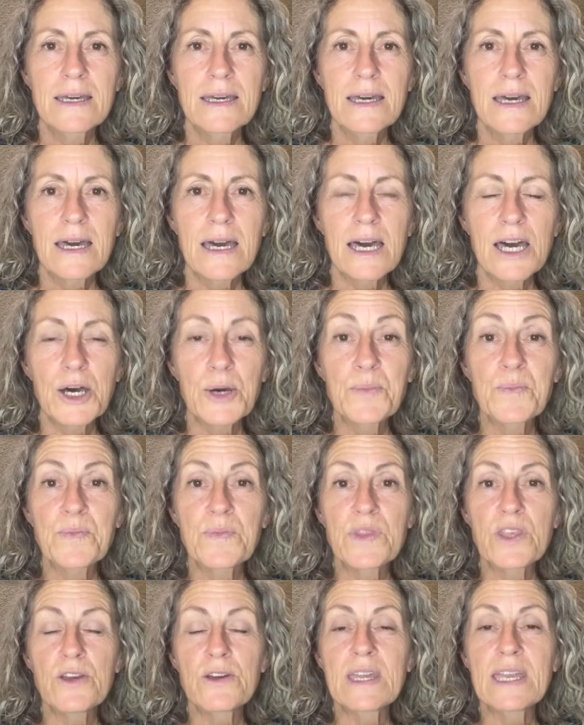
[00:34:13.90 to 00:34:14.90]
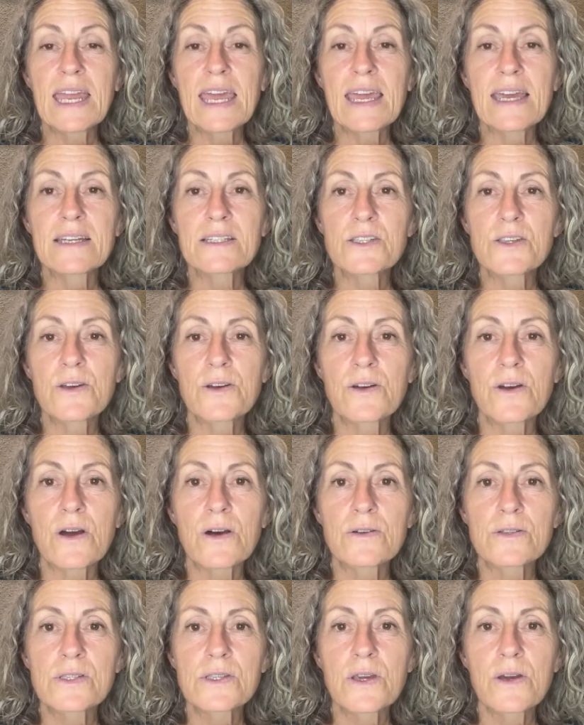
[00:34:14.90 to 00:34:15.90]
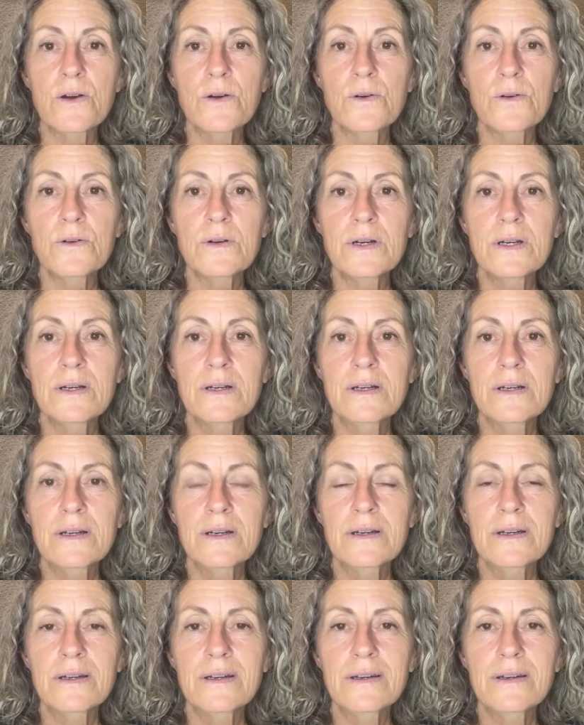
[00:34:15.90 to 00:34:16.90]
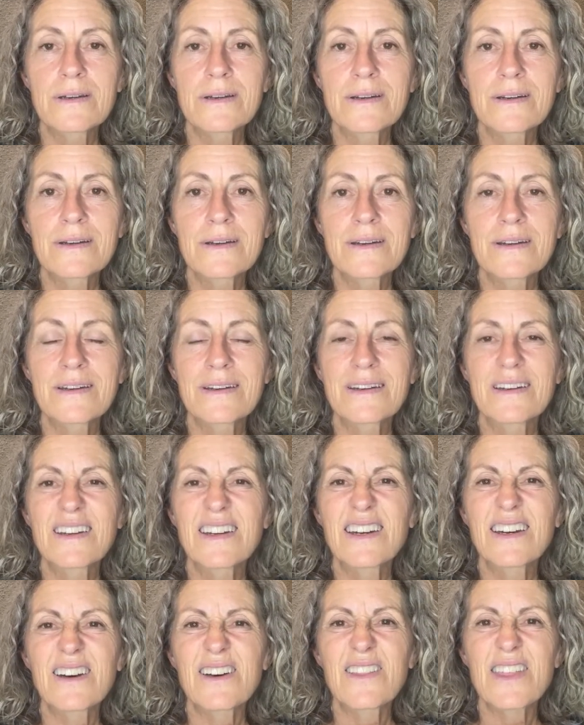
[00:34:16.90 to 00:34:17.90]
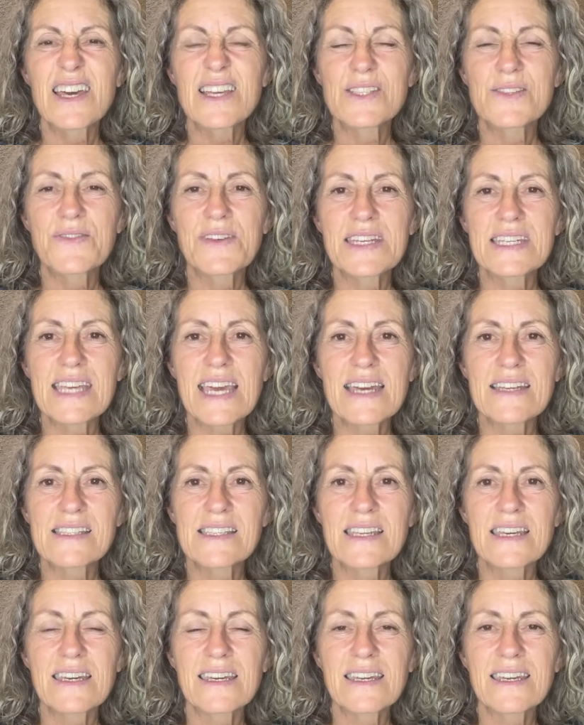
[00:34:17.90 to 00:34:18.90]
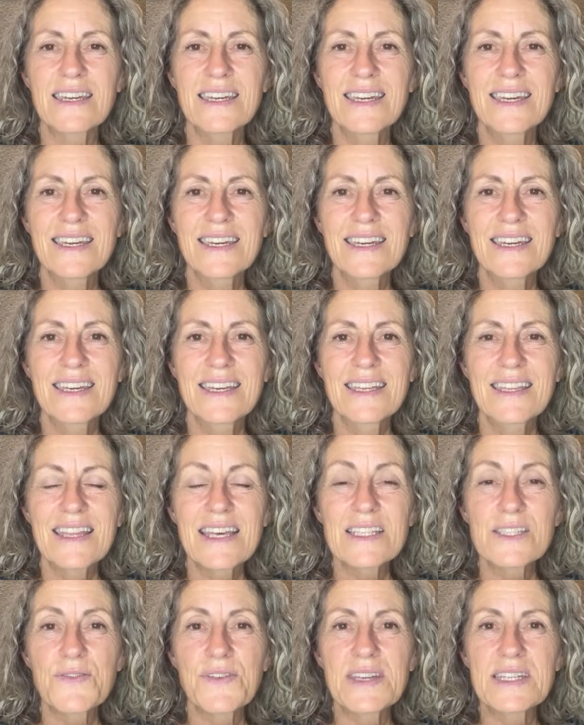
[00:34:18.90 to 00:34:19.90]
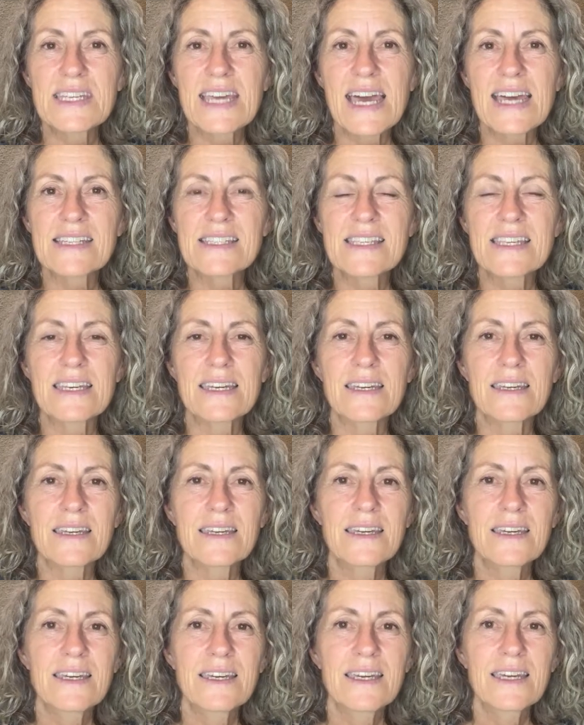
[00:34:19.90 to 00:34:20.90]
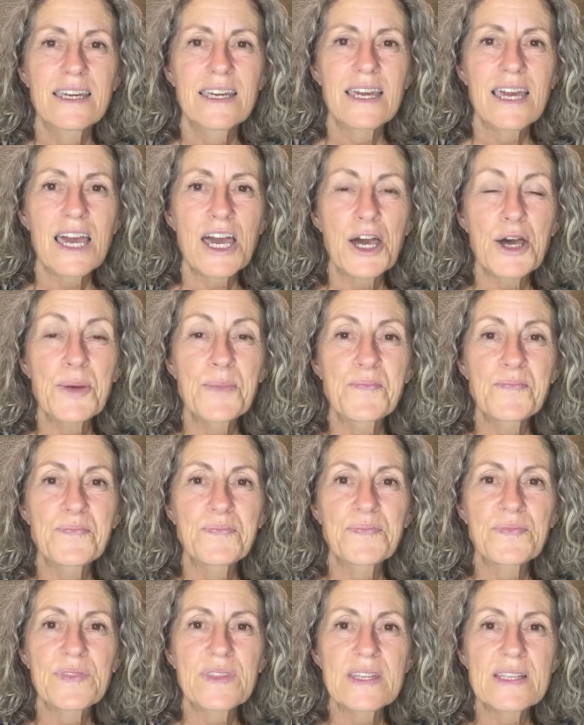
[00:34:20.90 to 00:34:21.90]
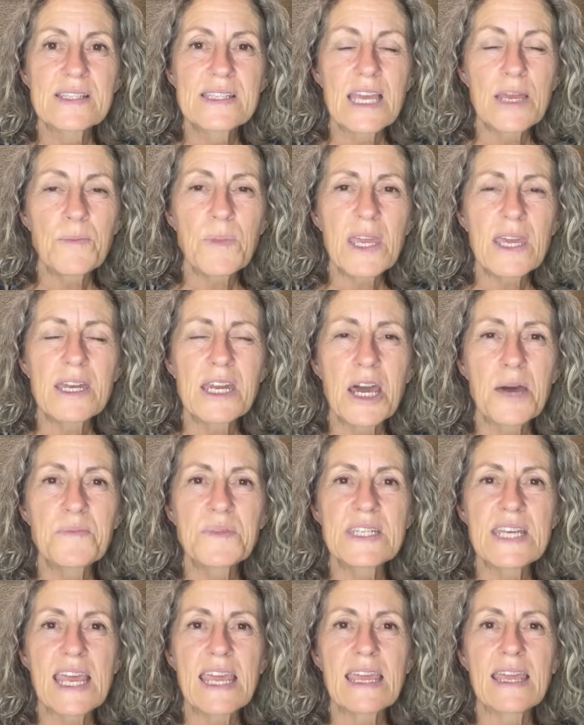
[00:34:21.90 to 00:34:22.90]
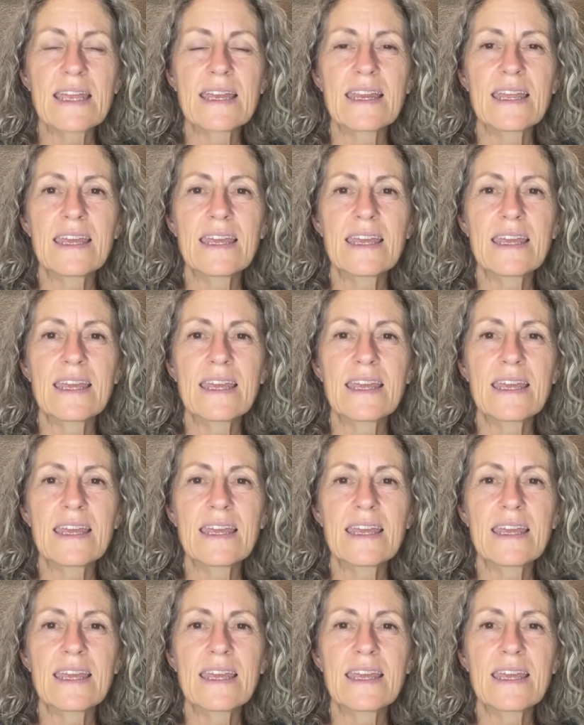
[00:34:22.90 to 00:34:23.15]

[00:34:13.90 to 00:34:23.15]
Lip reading: You can answer also. Oh, that's fantastic. That's fantastic. Send me an update